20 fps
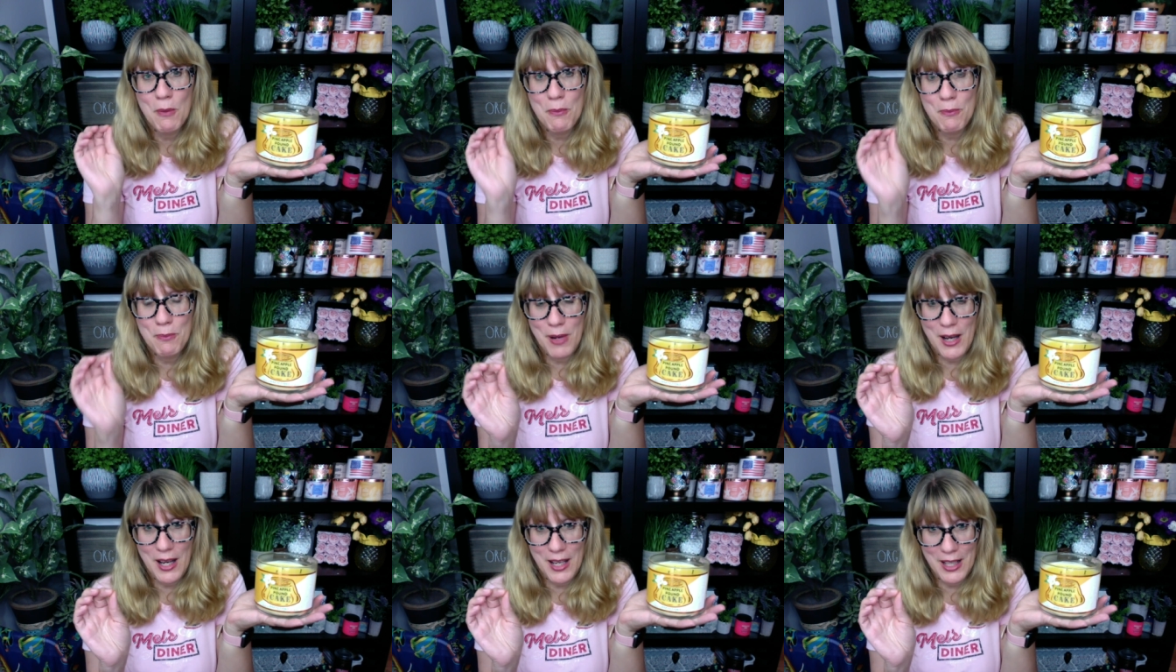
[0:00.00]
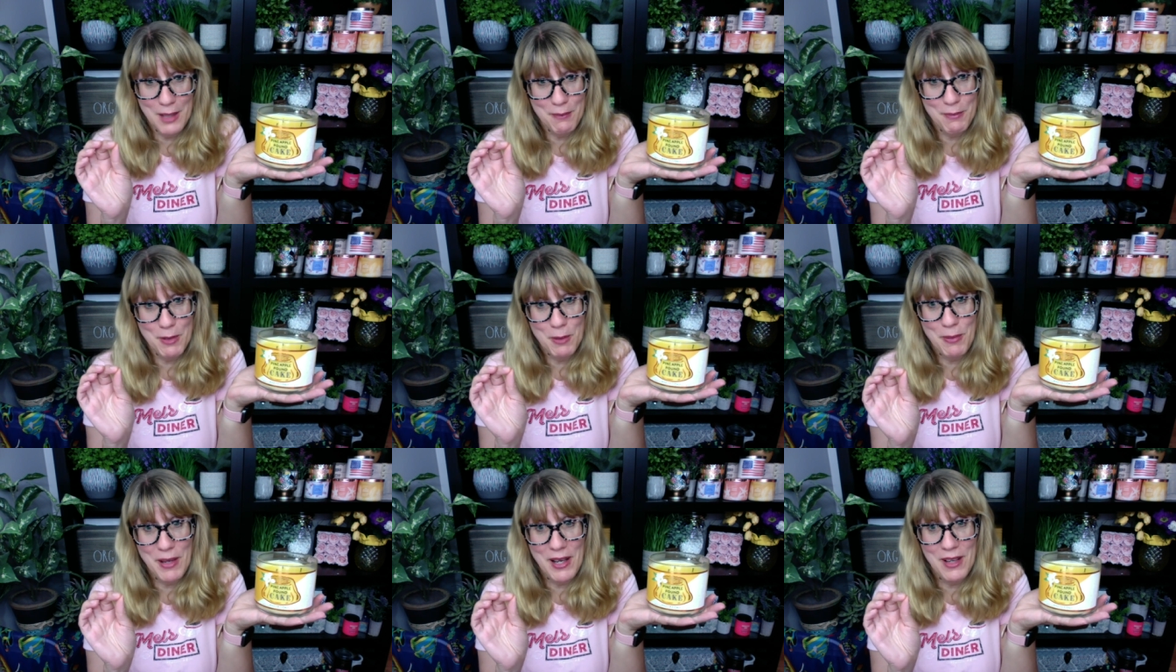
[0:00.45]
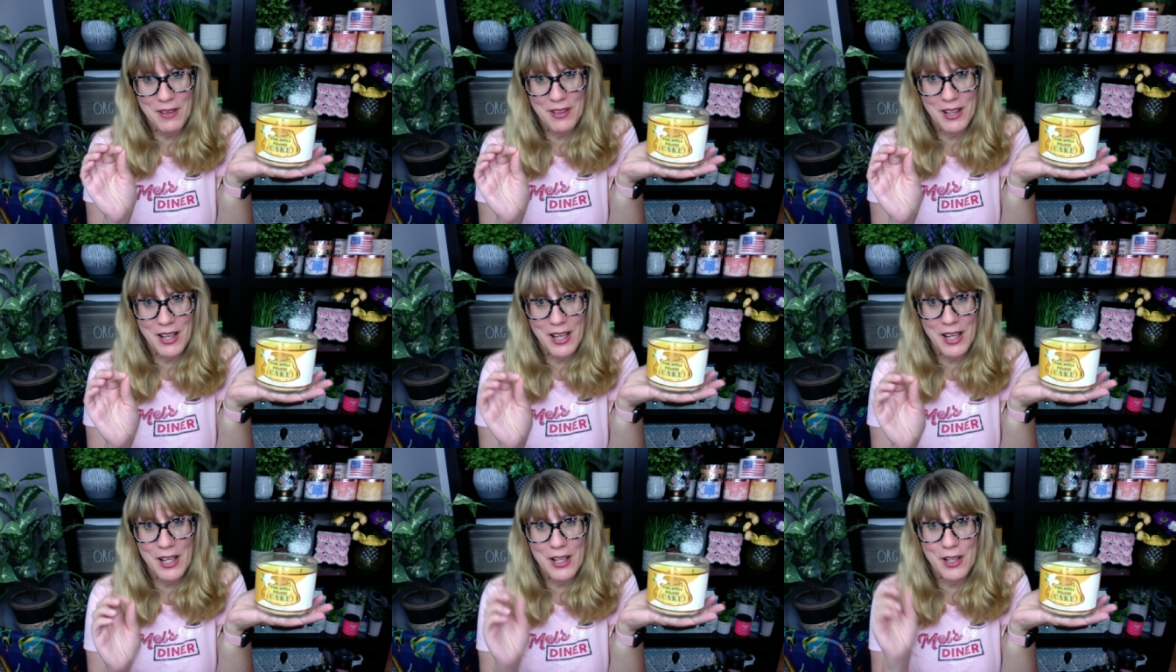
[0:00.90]
Pineapple Pound
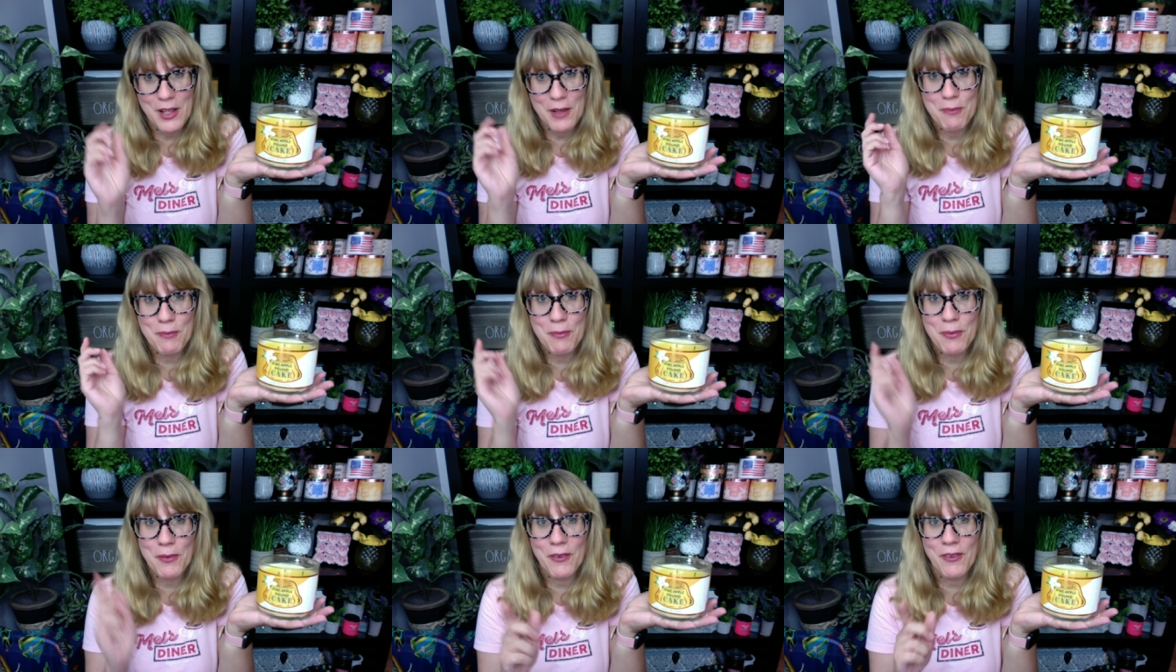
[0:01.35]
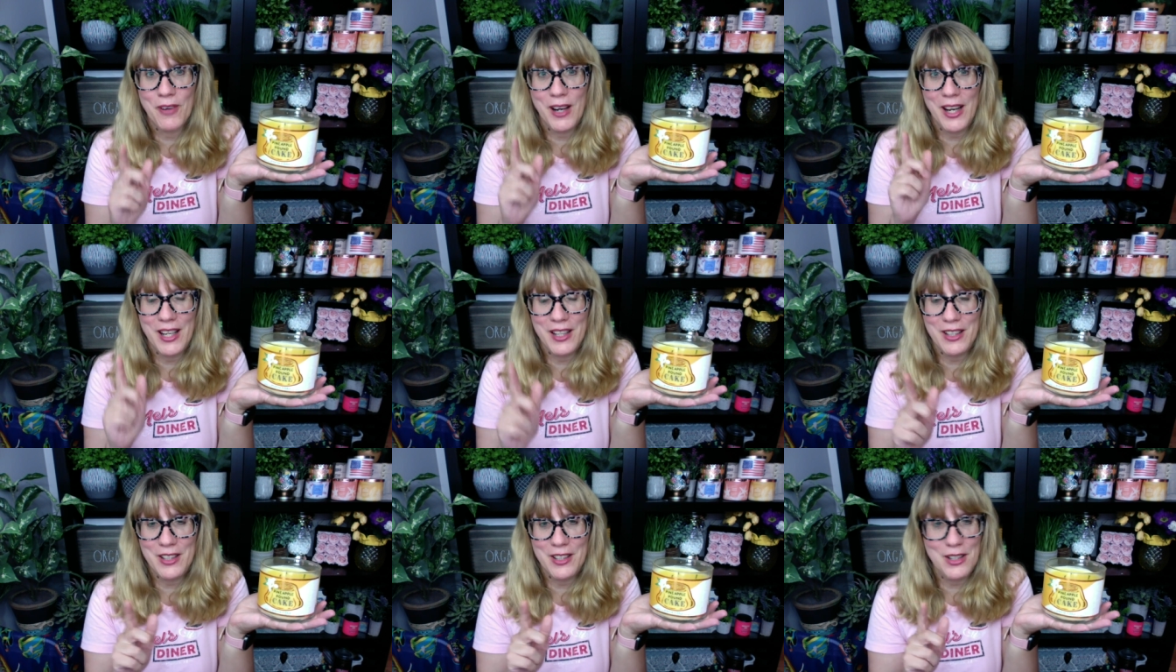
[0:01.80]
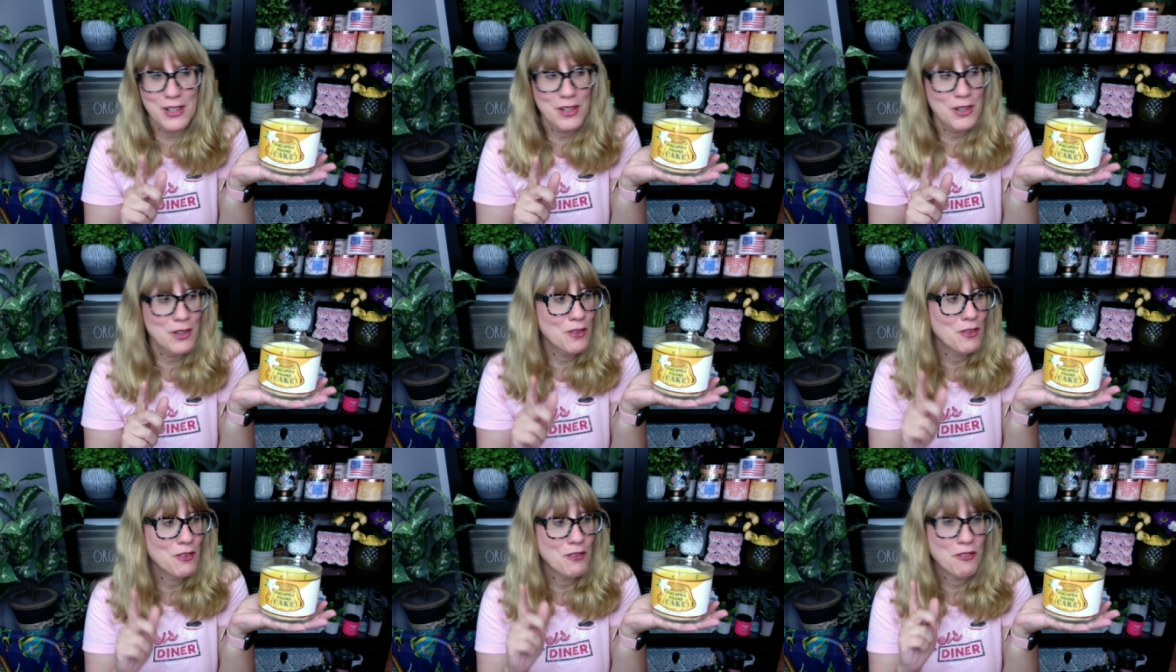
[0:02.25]
Cake, brand
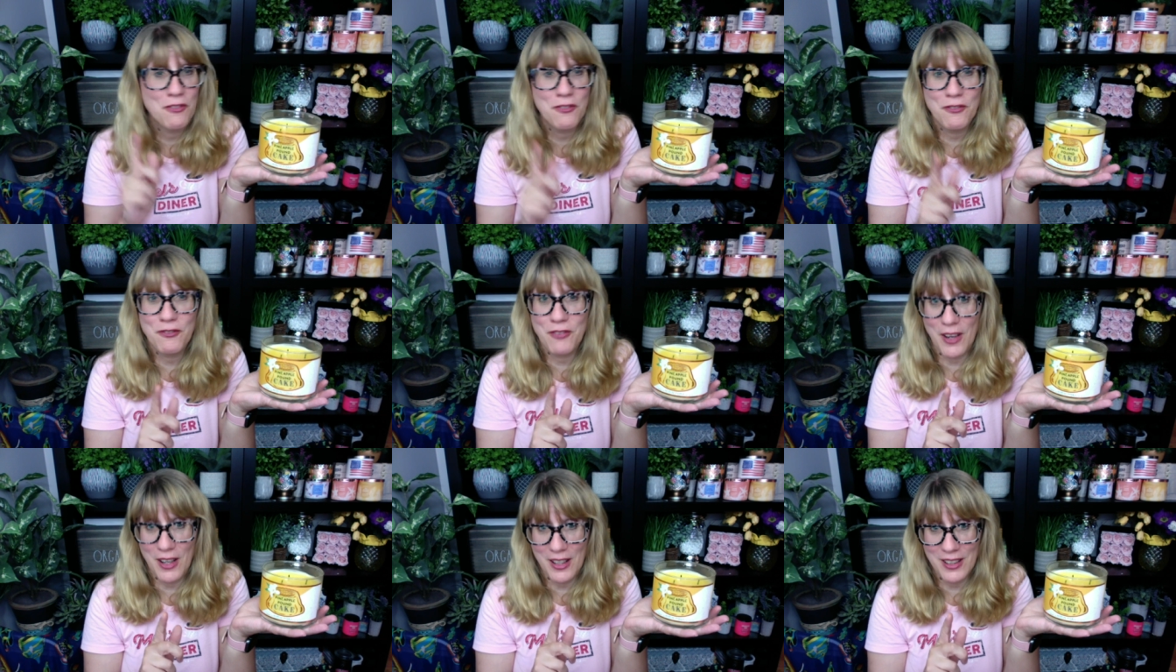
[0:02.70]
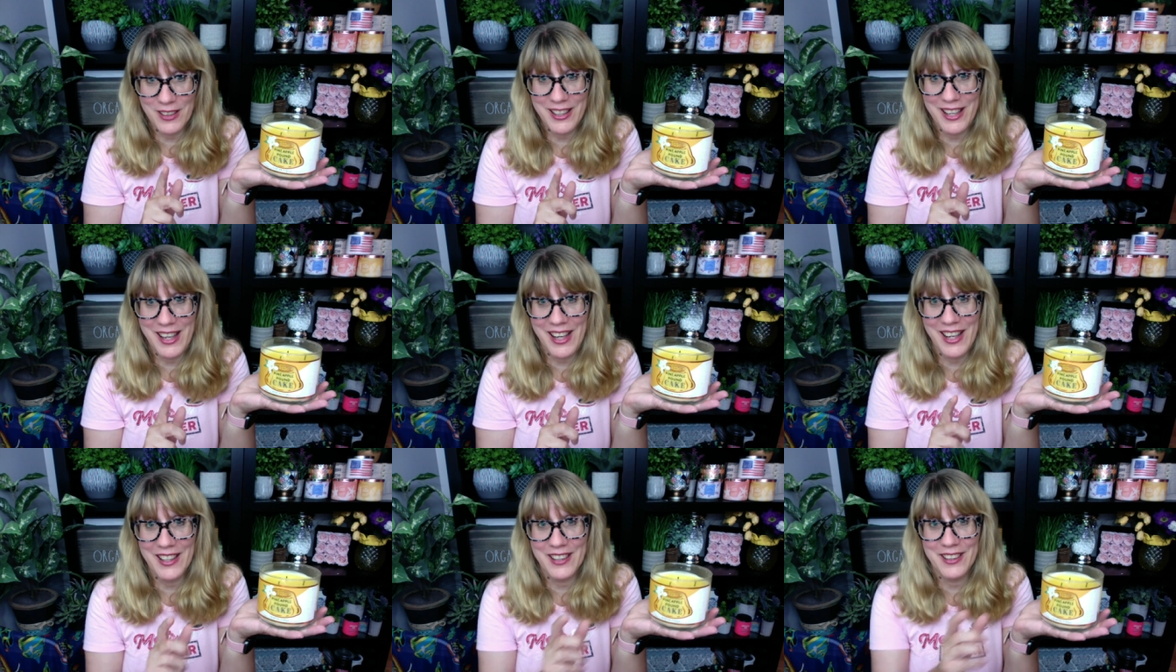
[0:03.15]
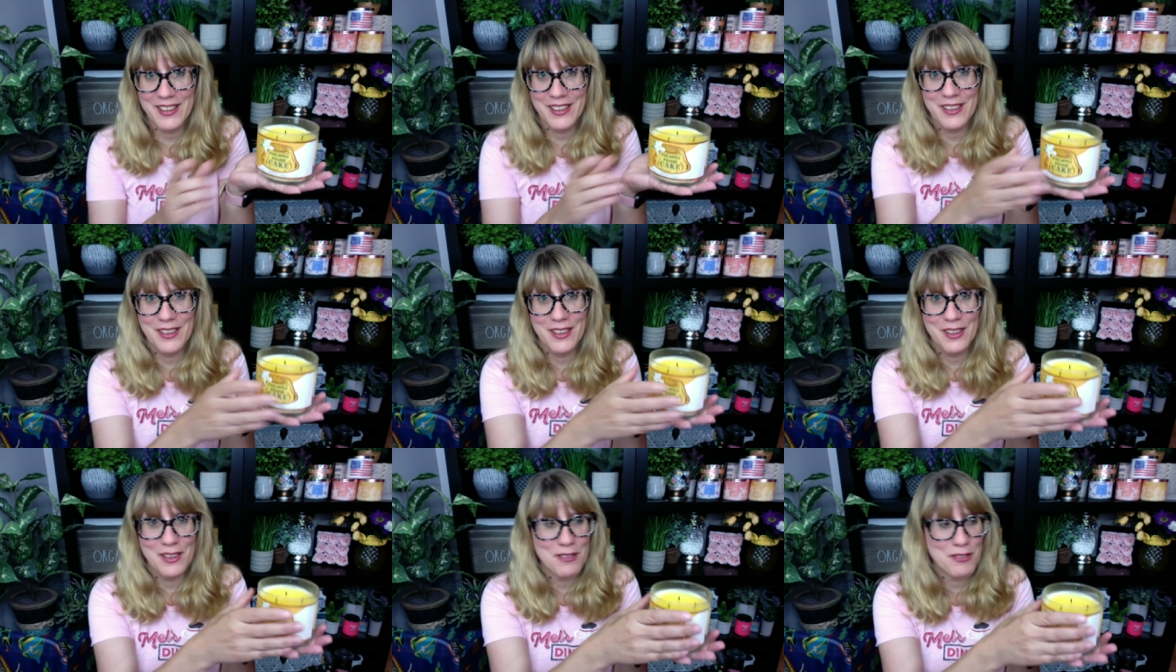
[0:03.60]
new fall
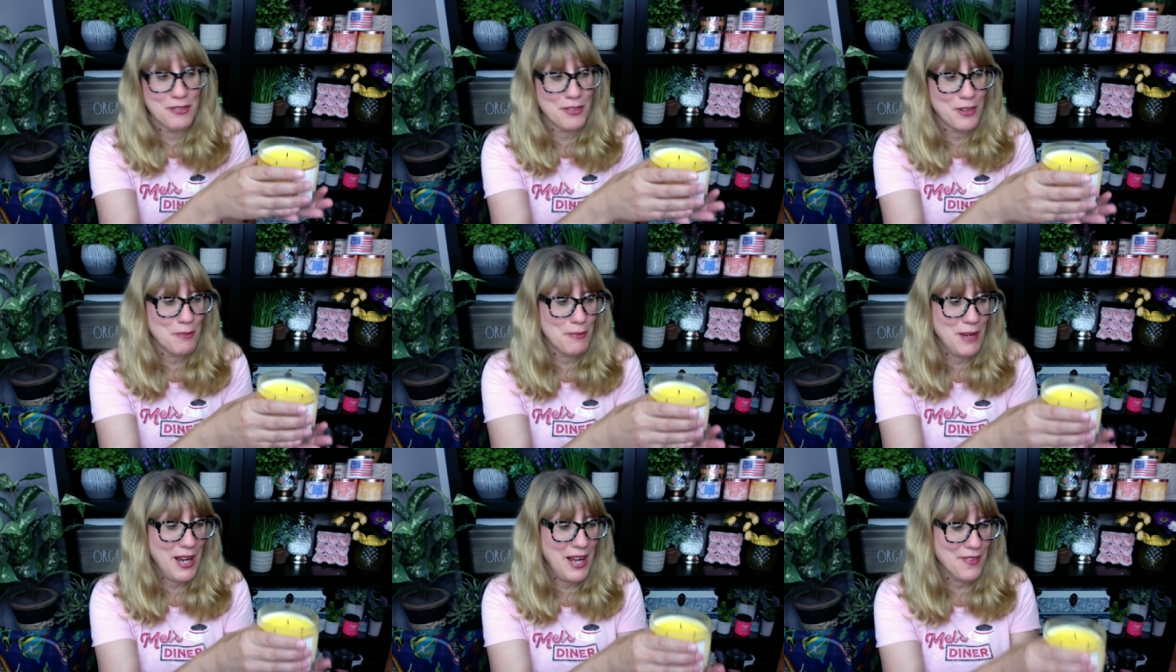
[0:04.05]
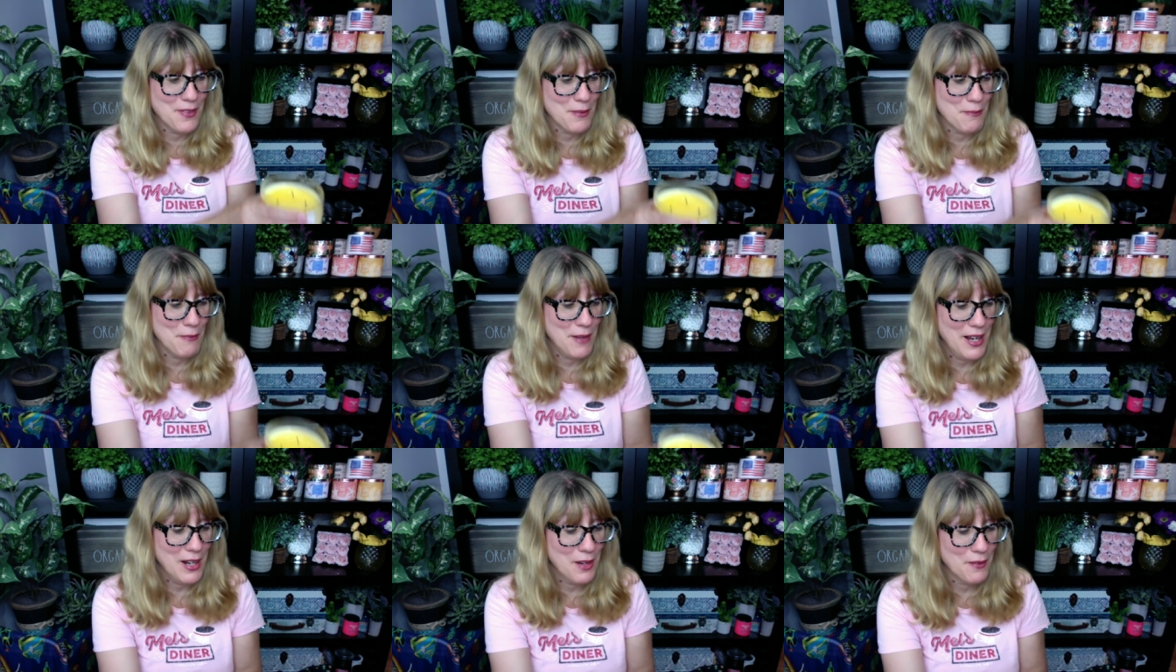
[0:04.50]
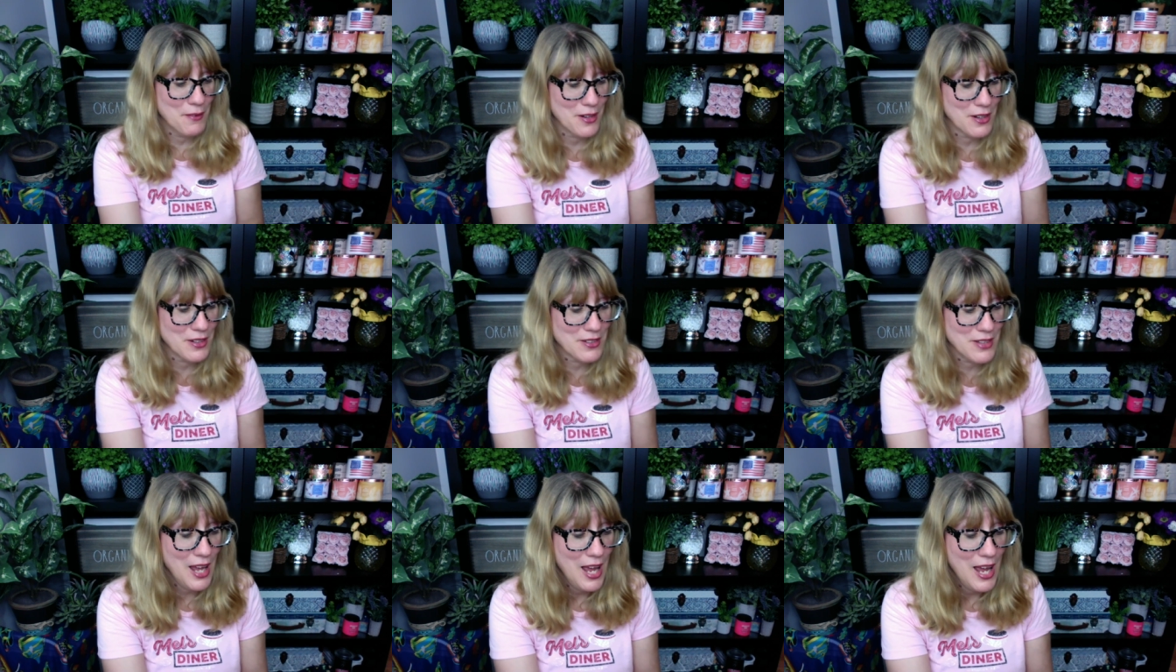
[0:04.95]
candle from Bath and Body
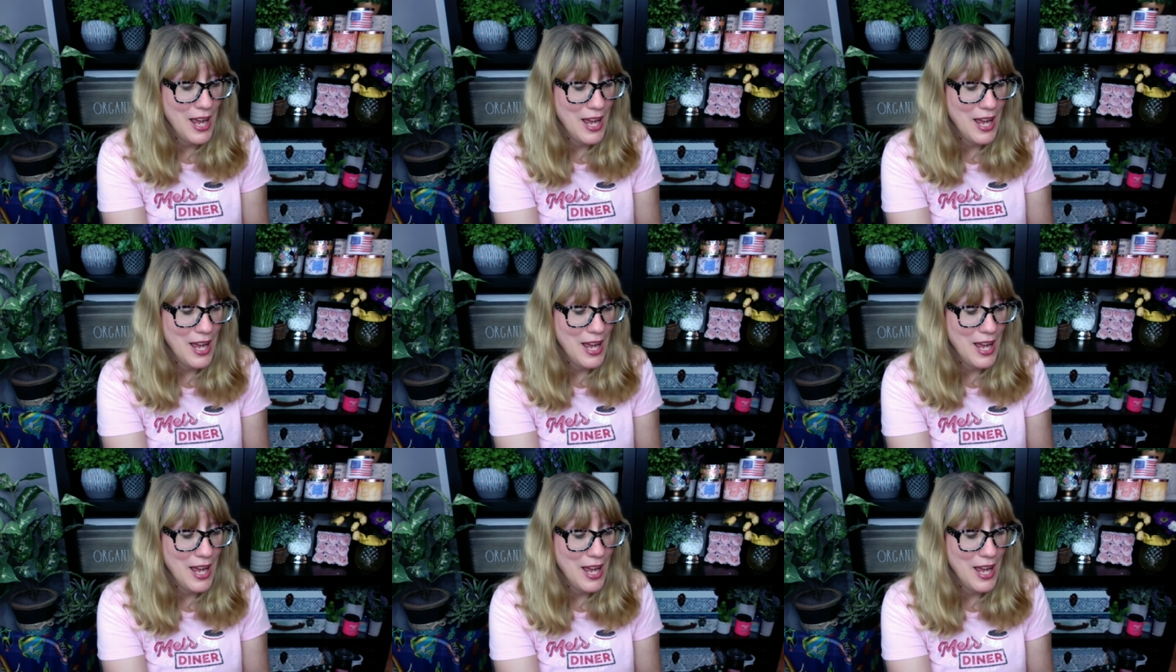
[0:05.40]
Works.